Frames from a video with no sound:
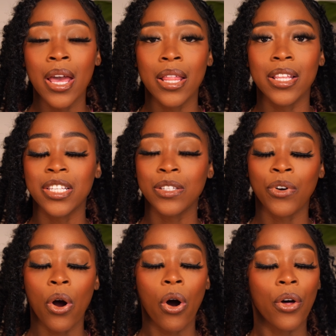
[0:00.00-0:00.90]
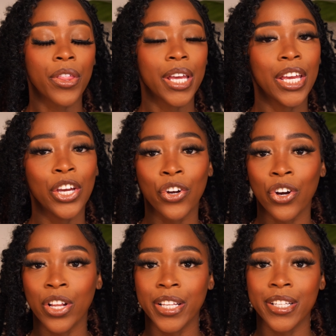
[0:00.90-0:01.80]
This is for all the it
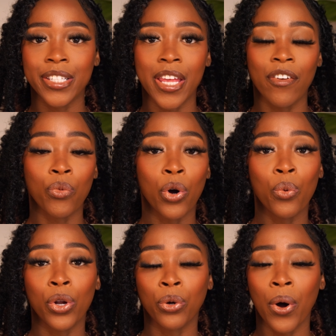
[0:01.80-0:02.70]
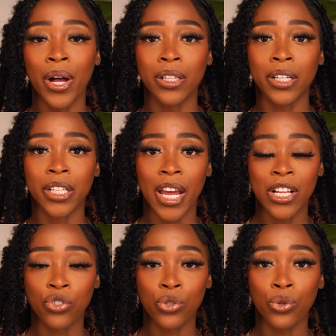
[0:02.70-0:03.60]
girlies, everyone who want to go out and look
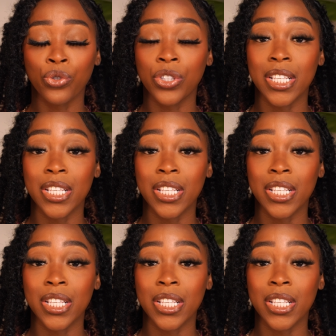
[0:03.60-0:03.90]
natural.